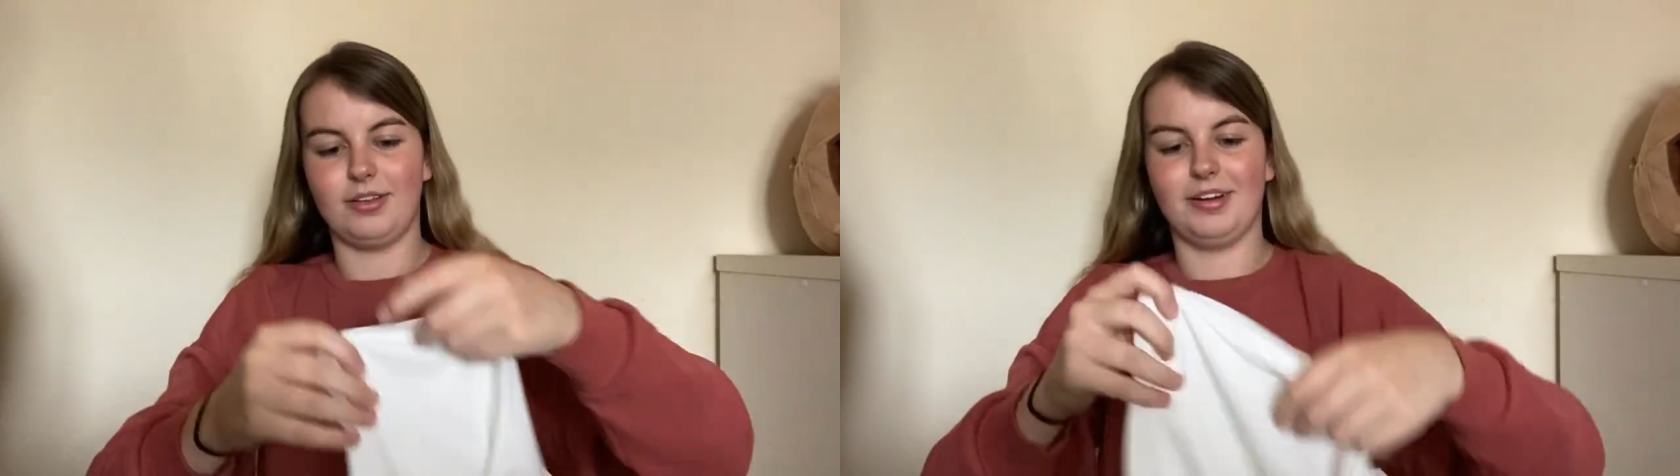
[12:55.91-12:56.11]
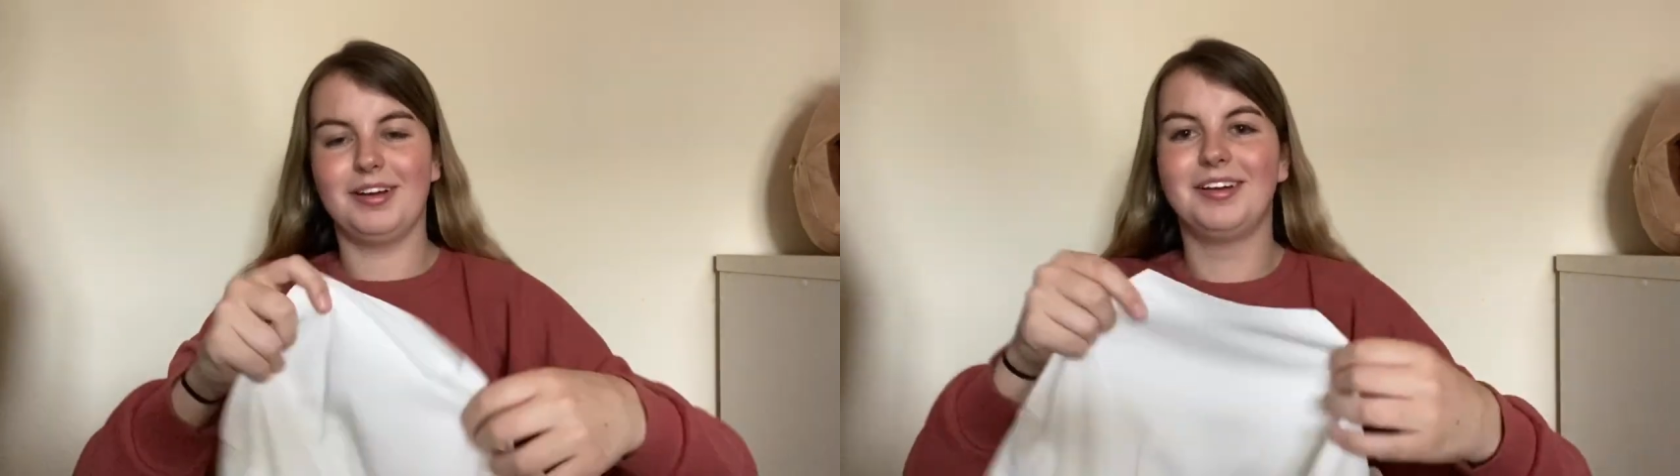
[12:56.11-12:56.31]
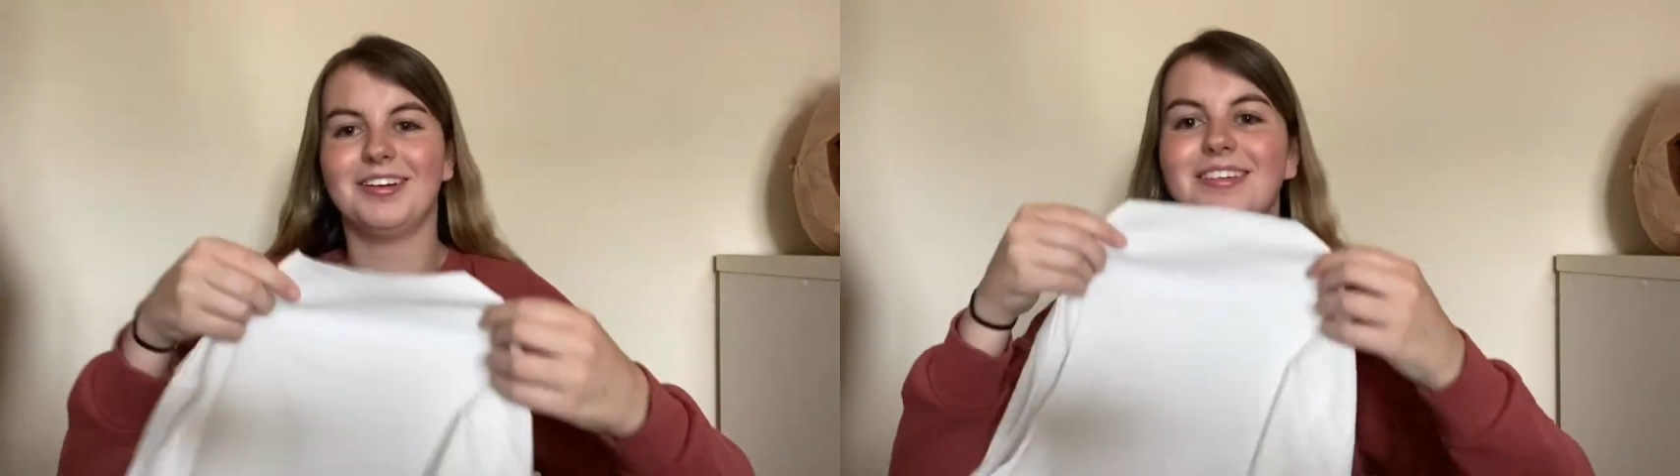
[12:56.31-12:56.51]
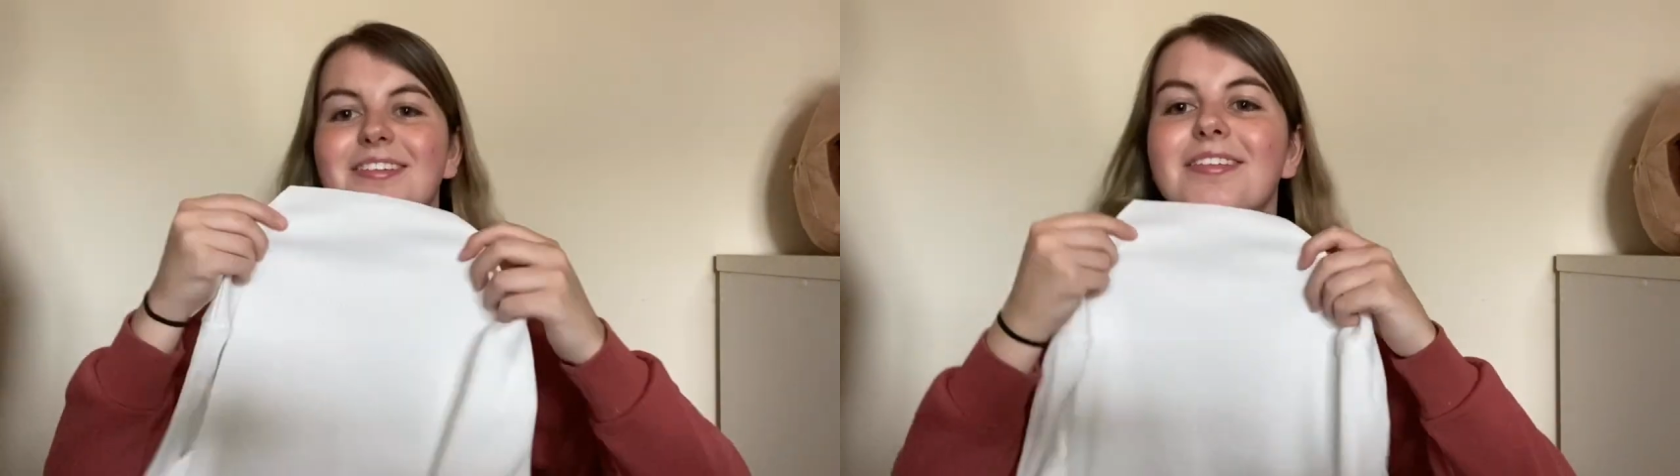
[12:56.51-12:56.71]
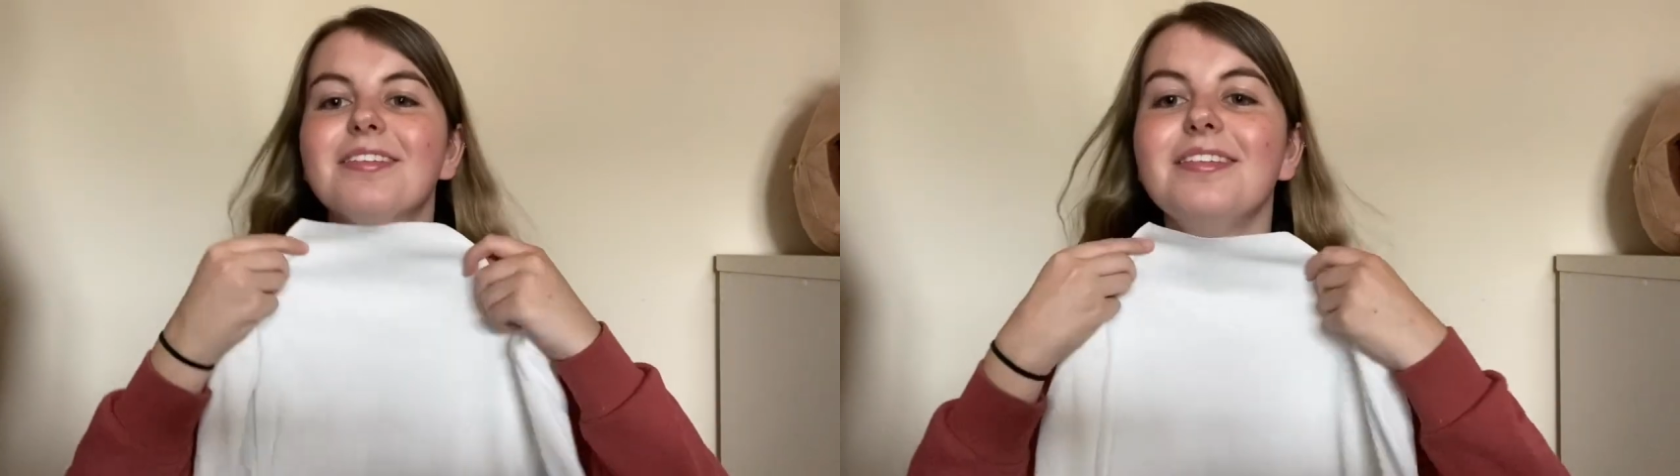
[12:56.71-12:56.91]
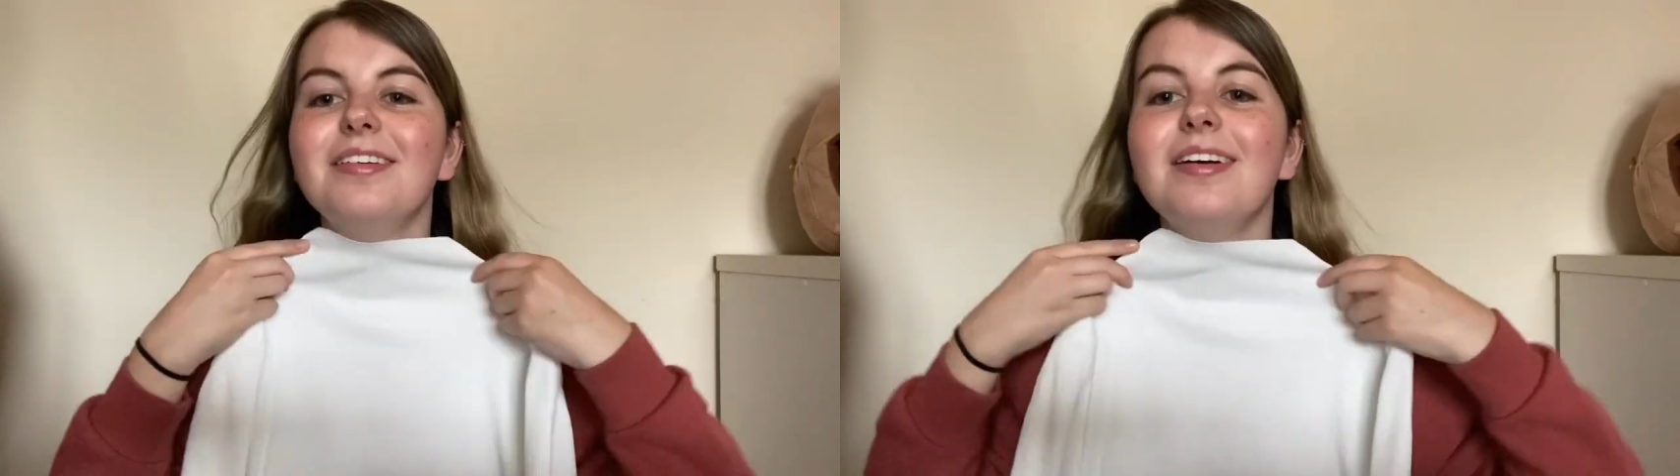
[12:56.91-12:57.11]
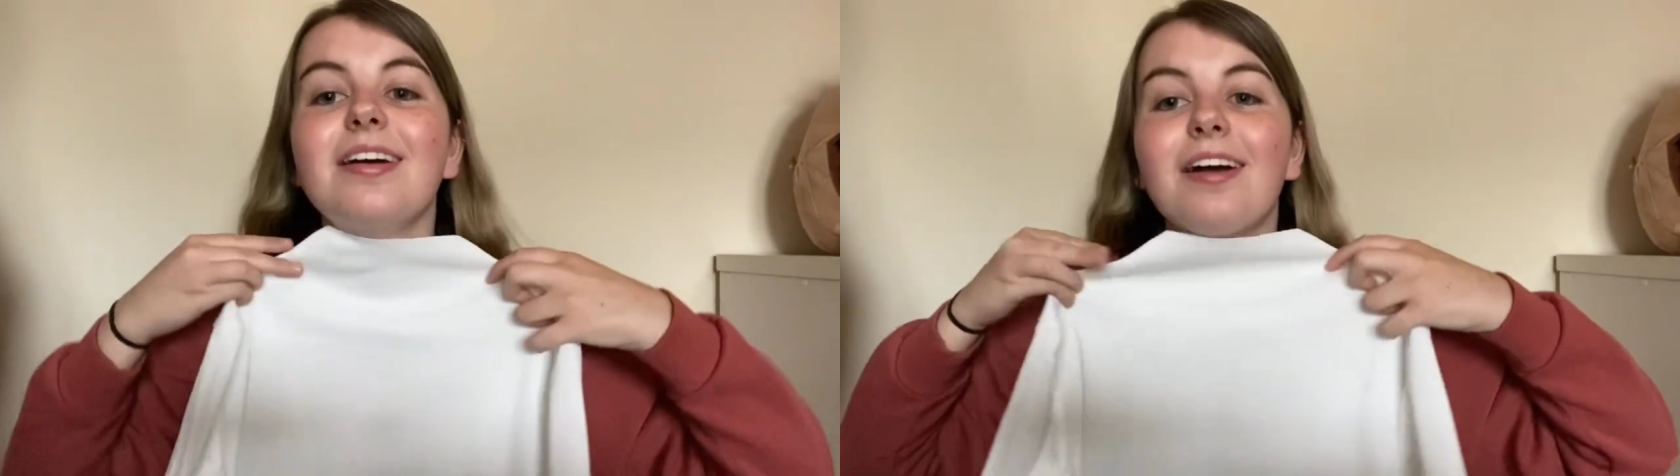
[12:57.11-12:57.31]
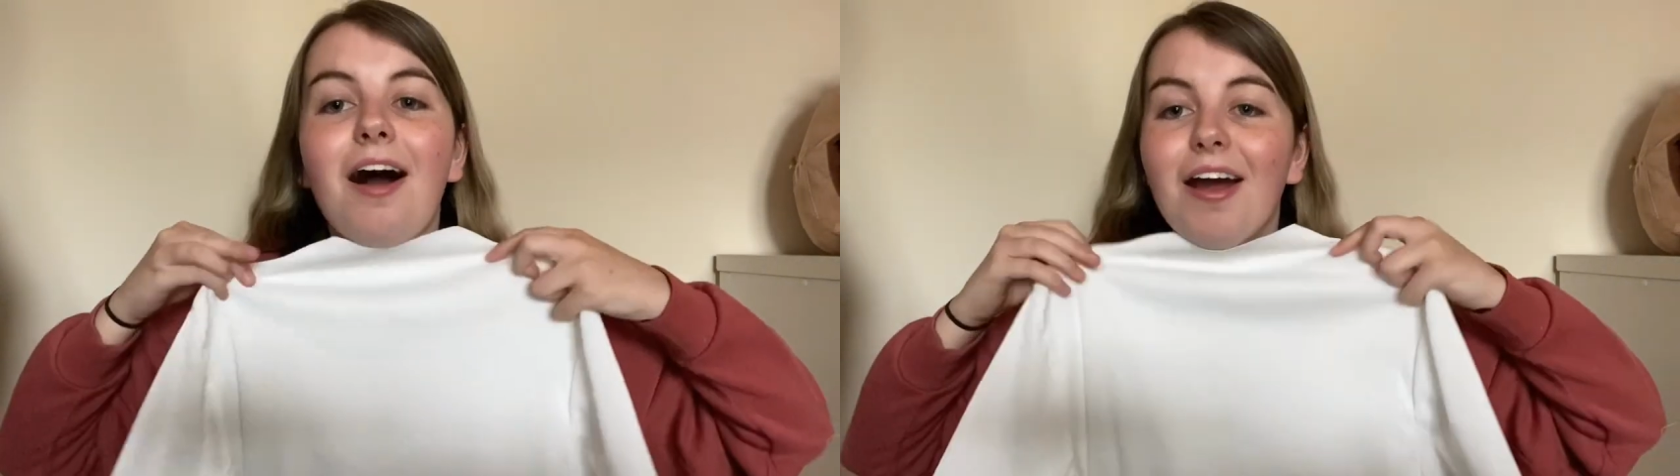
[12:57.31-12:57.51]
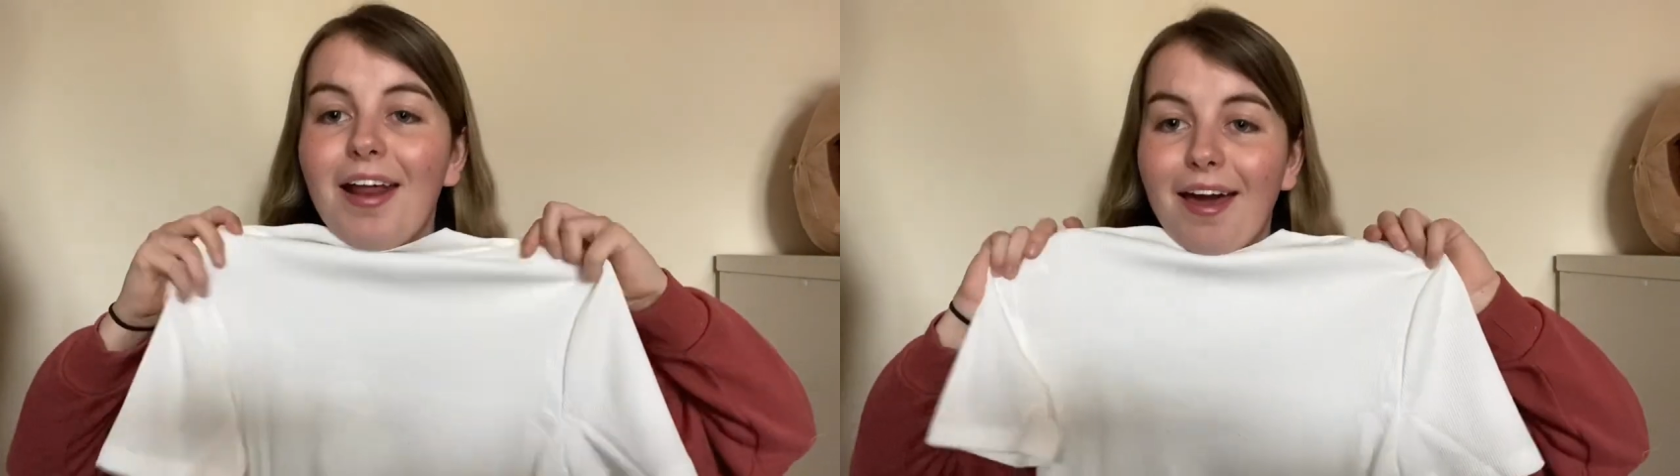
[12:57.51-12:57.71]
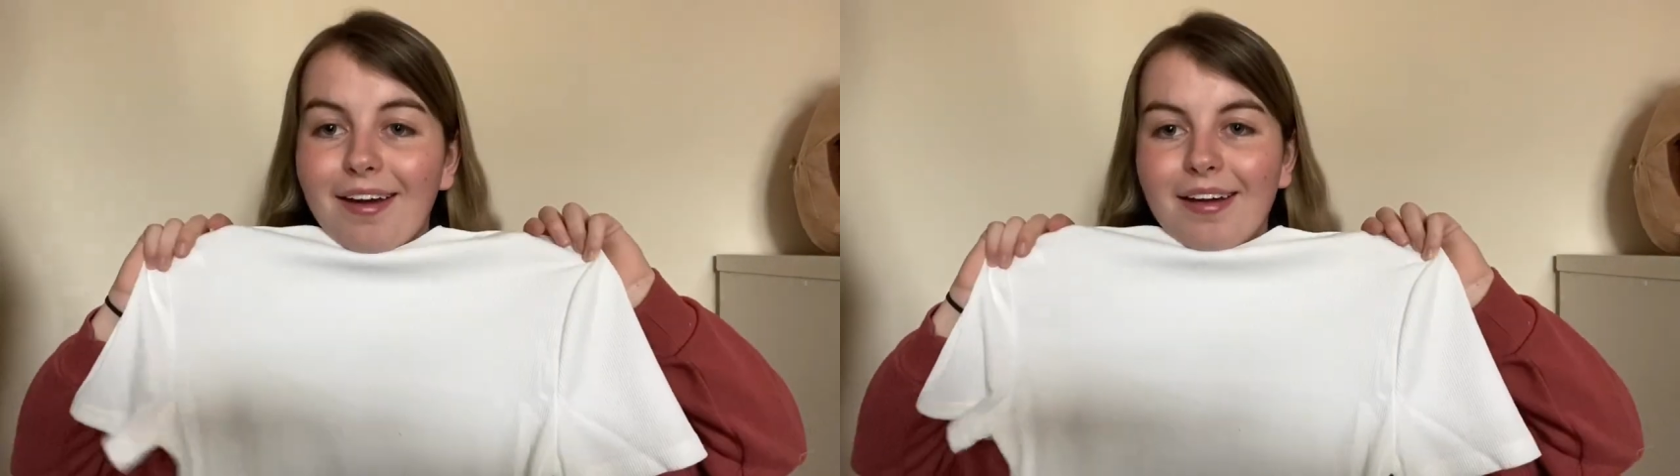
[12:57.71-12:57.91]
there. Like high
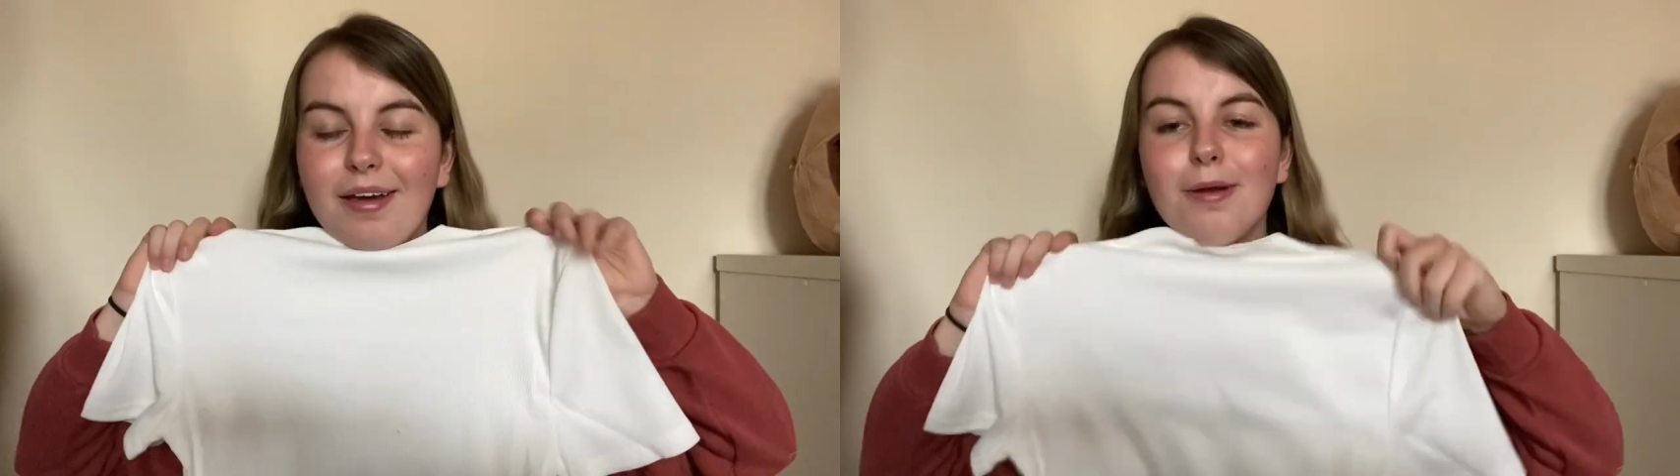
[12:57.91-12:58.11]
neck,